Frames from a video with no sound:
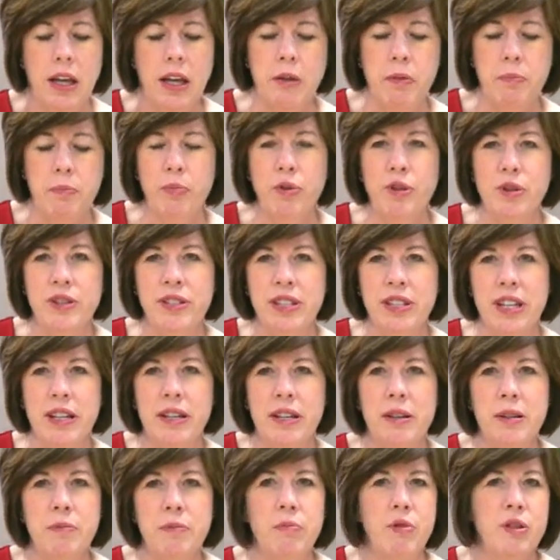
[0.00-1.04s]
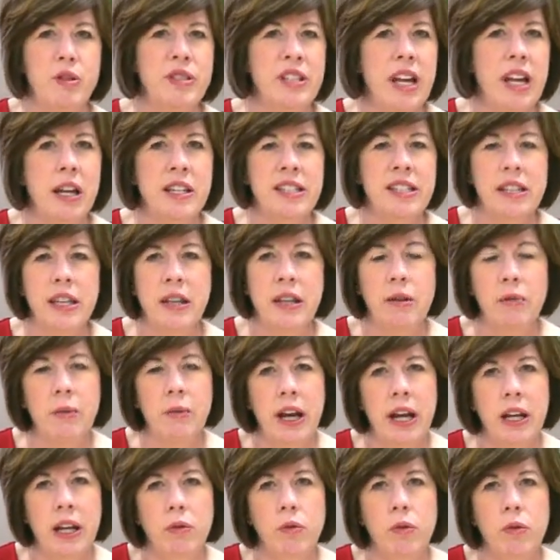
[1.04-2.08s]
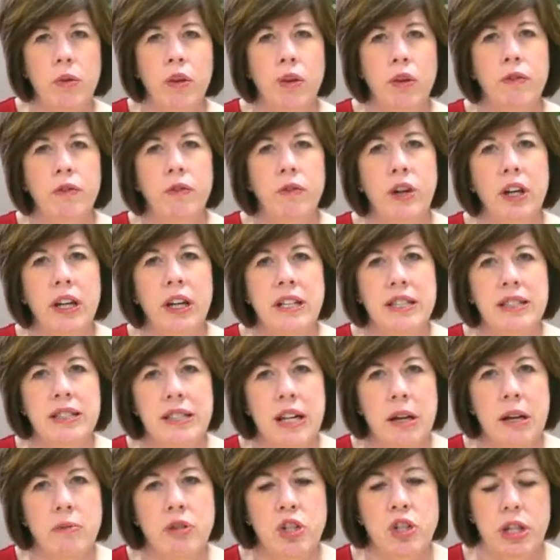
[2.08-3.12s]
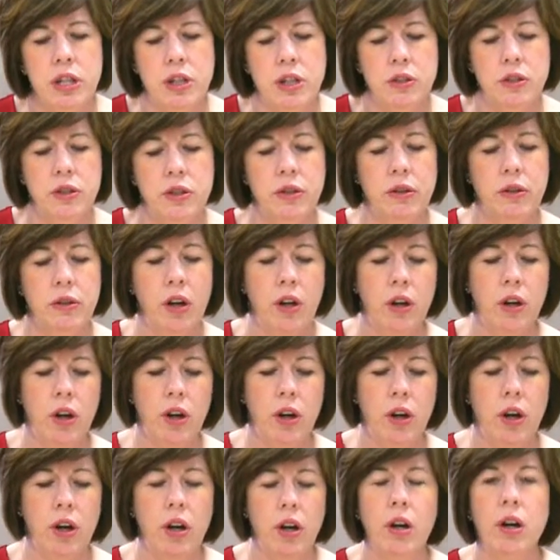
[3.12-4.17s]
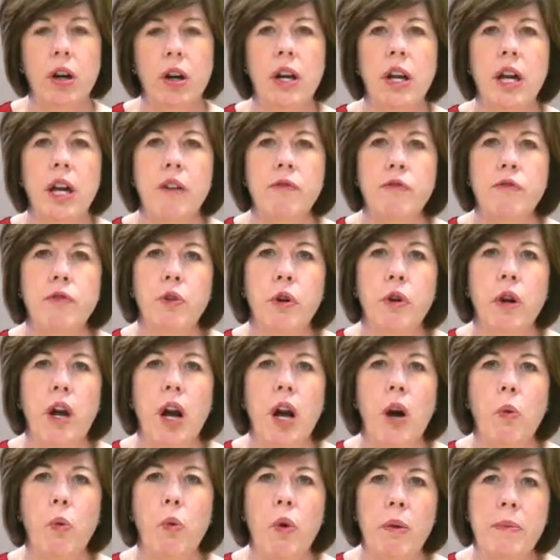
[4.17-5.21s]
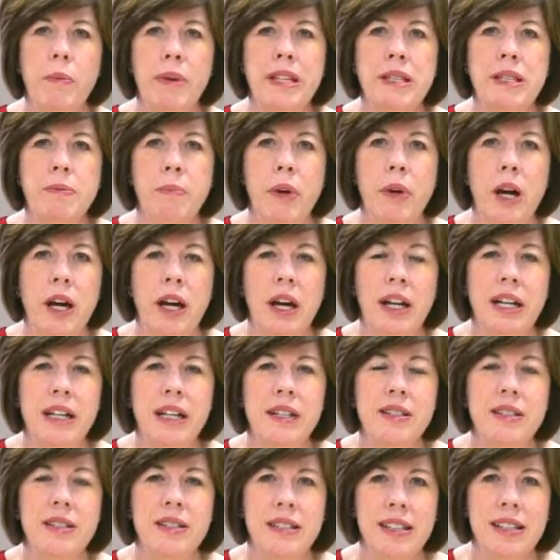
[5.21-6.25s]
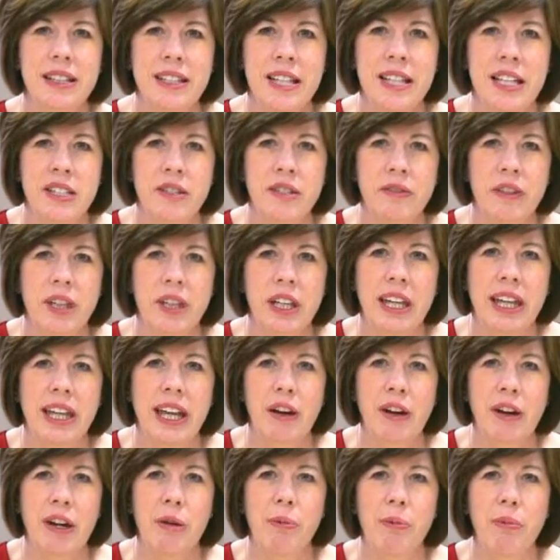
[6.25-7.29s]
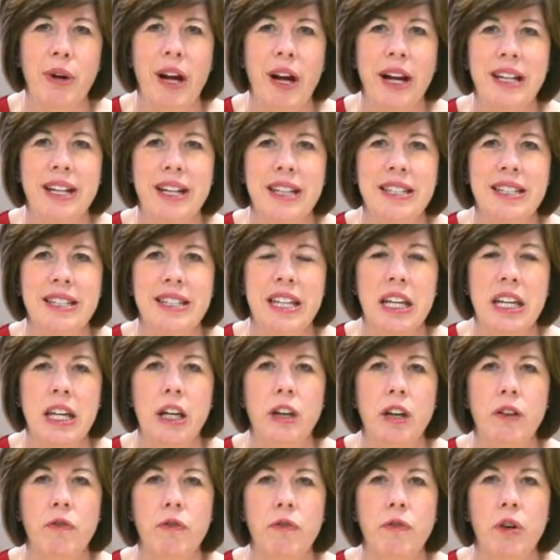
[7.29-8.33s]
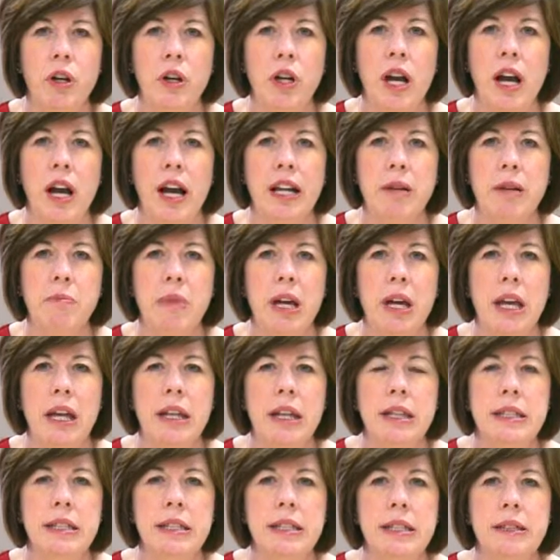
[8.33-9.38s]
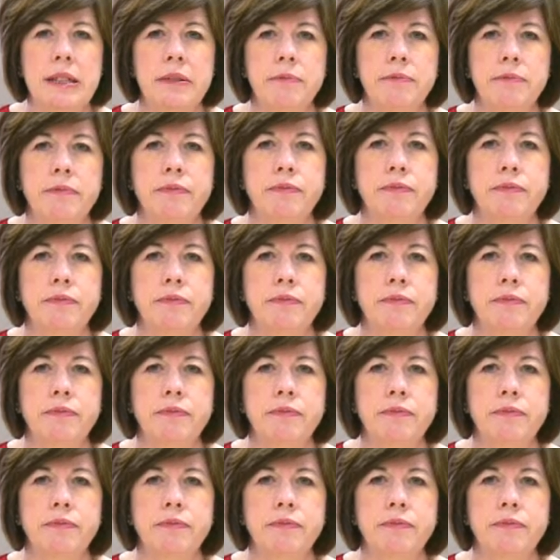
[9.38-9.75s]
in, pre in precisely the right order for conception to occur and for a woman's body to successfully carry a pregnancy for nine months.